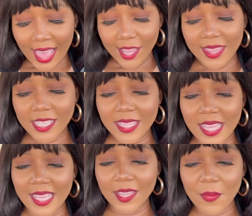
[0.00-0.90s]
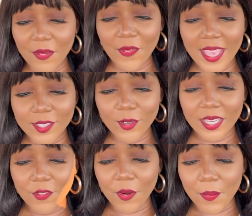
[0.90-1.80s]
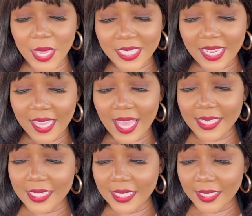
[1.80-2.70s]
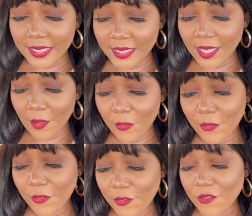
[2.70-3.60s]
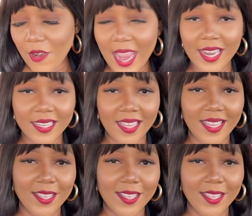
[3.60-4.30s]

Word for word: this thing the buffet is only from monday until Friday.